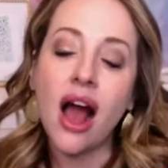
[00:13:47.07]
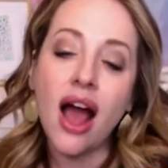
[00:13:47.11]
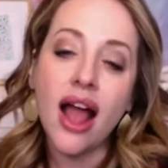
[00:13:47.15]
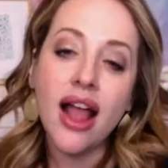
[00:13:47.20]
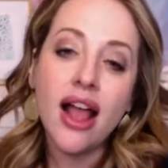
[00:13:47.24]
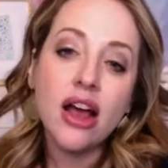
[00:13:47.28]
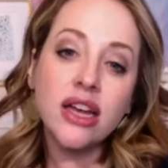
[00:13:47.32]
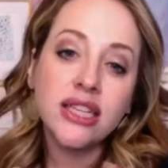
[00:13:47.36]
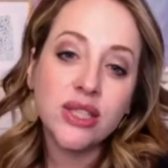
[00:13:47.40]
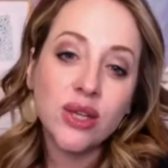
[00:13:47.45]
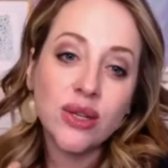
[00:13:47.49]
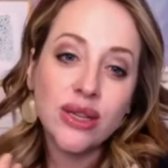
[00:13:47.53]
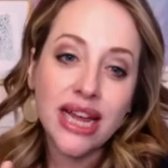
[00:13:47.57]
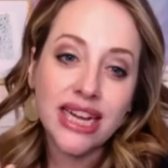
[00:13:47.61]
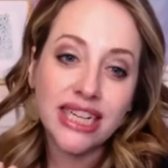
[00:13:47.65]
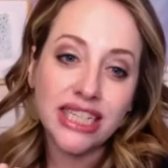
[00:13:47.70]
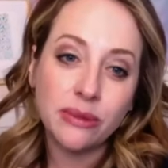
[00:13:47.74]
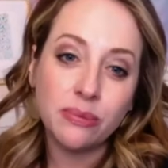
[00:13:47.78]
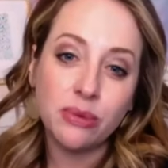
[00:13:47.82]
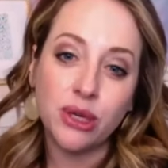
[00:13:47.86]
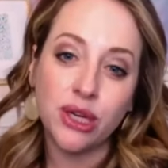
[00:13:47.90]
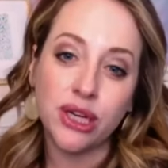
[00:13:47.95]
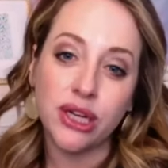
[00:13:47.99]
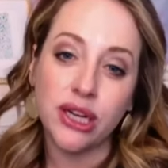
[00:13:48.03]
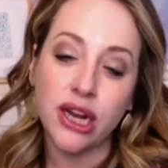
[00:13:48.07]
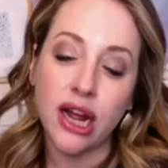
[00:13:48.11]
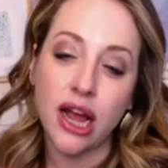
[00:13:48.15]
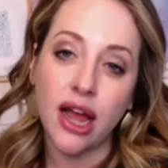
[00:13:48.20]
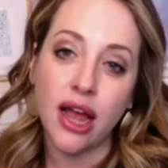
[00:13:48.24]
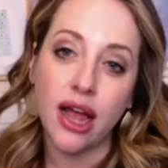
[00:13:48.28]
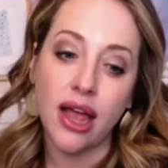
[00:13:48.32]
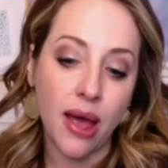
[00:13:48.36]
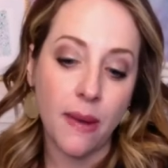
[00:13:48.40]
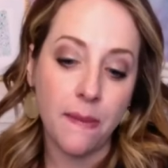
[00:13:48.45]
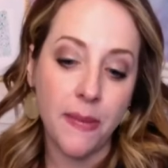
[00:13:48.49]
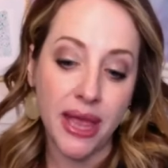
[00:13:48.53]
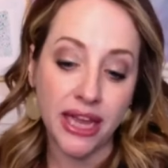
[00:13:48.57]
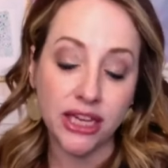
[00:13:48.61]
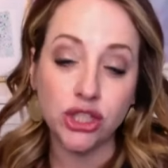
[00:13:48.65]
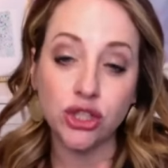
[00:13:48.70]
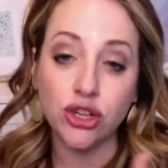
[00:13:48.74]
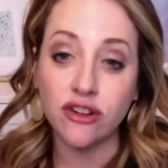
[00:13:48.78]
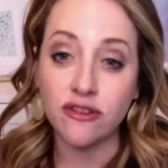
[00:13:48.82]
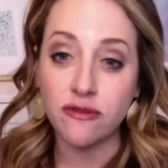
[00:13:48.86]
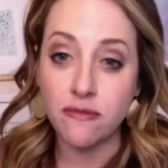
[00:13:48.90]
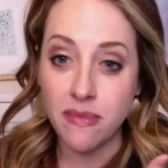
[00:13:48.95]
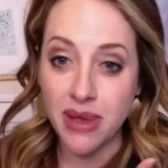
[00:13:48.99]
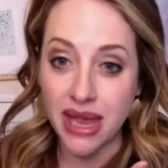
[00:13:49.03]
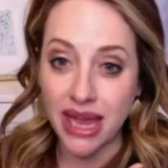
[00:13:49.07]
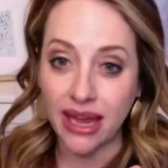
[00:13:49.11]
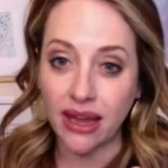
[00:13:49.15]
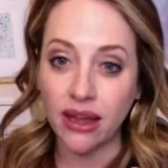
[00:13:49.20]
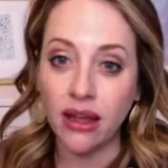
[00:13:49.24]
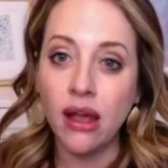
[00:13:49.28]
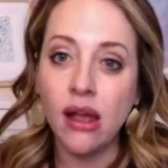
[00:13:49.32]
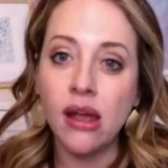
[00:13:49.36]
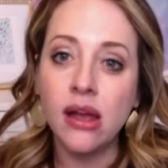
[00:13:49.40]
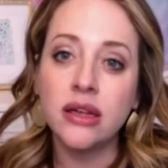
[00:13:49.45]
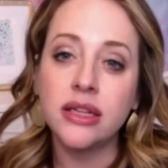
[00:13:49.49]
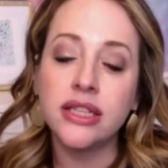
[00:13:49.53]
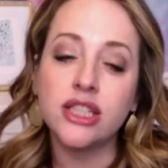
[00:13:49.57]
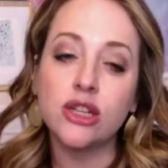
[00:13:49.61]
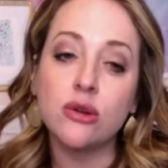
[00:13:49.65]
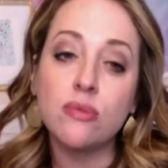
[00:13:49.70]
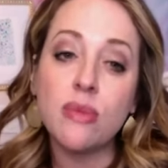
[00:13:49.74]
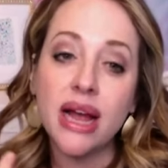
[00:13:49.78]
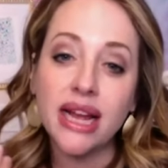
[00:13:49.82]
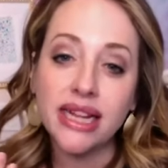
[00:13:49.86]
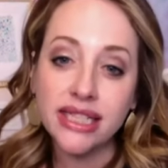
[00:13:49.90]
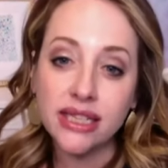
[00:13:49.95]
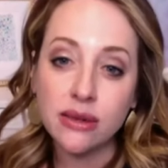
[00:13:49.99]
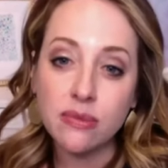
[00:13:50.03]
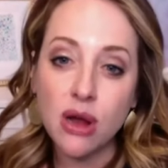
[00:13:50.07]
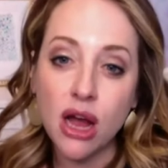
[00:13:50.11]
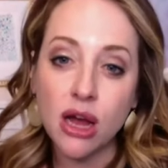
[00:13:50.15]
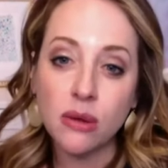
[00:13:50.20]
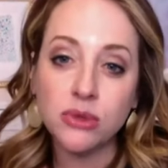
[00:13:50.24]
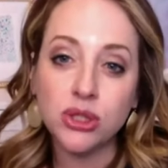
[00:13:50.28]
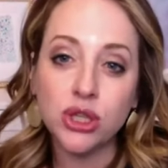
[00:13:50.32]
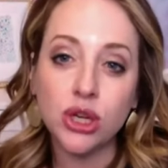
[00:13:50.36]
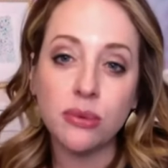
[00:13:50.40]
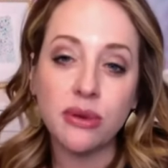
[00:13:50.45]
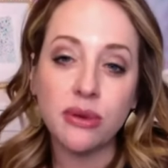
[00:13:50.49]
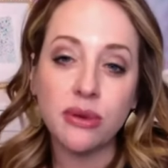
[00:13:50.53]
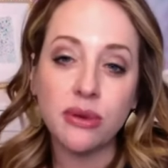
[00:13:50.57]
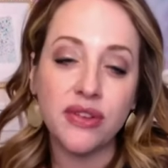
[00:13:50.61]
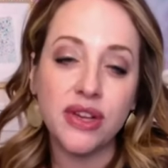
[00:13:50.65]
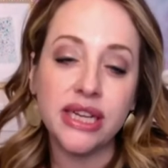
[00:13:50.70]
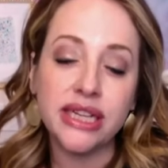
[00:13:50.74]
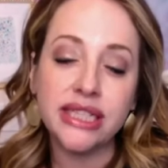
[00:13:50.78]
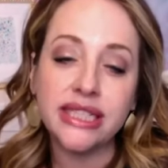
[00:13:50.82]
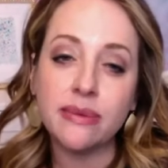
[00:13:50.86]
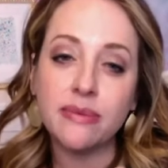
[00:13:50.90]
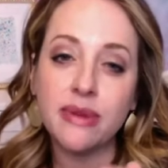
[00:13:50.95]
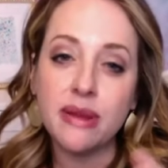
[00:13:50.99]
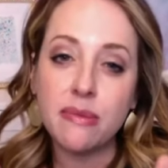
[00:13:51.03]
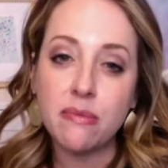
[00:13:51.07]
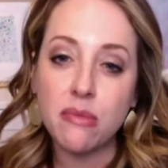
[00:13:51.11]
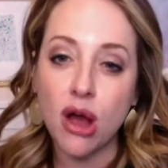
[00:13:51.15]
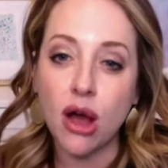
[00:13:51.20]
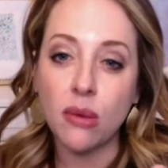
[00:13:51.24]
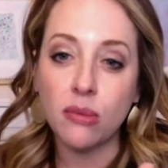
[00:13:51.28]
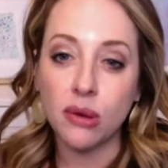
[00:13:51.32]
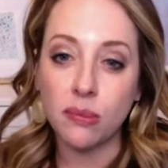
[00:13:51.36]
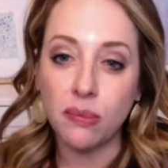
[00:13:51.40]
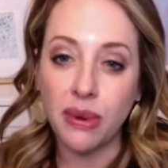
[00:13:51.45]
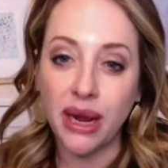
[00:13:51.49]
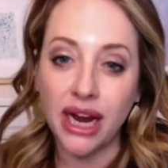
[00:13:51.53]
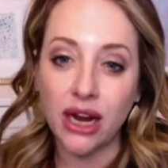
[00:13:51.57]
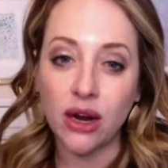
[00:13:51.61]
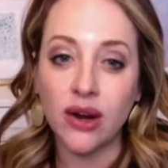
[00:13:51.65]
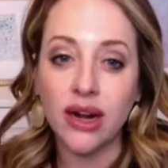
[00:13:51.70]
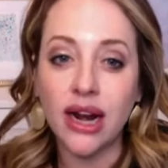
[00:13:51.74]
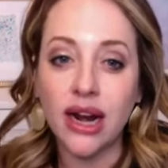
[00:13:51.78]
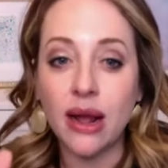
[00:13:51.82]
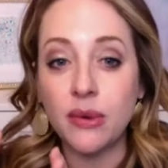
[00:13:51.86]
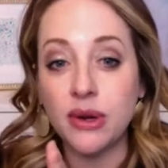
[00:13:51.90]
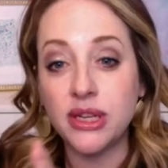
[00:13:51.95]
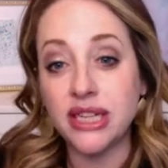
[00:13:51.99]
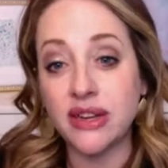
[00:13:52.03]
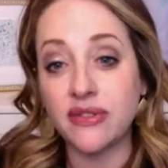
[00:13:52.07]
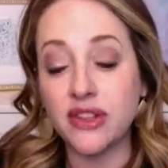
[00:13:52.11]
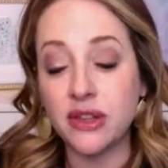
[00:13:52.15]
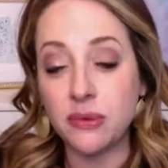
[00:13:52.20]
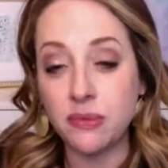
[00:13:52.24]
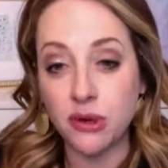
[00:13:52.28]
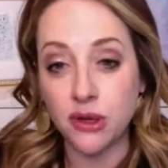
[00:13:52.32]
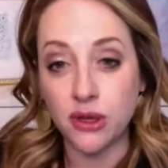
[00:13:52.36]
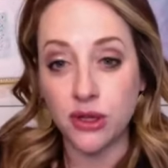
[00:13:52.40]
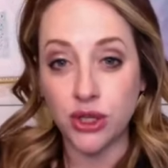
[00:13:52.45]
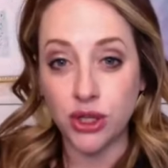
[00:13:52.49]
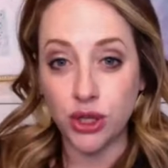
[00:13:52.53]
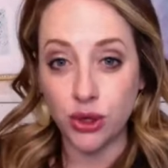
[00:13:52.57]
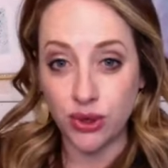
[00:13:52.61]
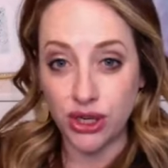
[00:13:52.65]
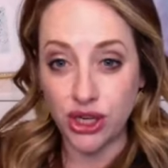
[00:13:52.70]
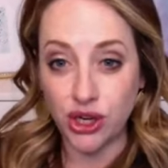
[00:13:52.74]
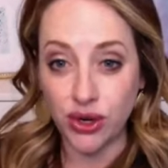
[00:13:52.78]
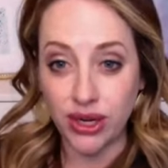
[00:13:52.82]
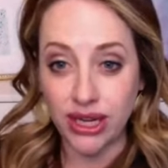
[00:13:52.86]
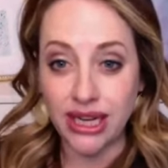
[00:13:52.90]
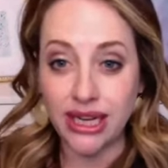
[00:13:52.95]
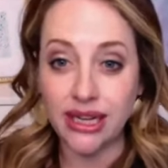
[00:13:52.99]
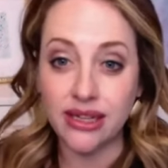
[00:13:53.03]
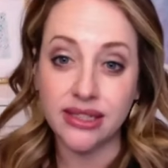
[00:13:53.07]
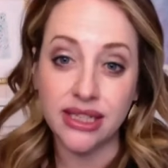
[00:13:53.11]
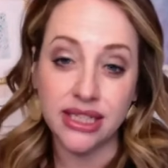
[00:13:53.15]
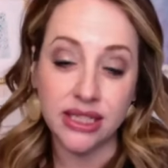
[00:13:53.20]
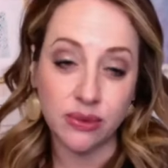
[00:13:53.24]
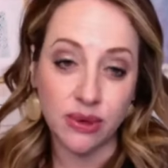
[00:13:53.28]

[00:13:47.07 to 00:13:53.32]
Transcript: I also like to put a picture of me. So mine's a mom's group. If you did something mom or parent, I would definitely put you and your kids.